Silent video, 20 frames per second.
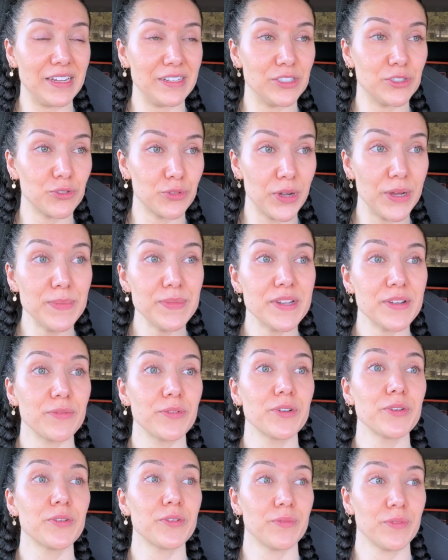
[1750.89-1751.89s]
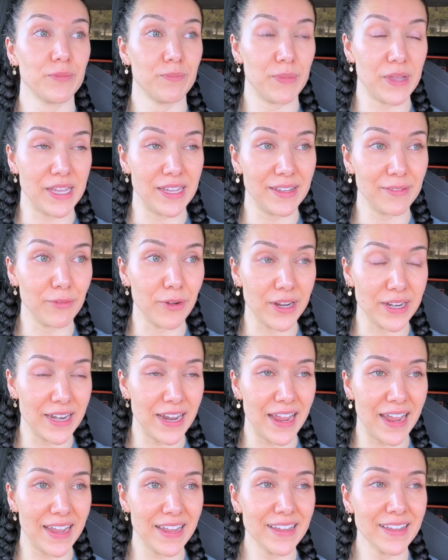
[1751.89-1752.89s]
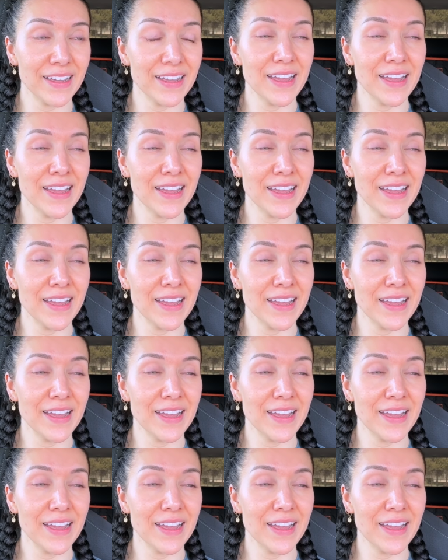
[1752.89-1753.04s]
dreamed it would be one day.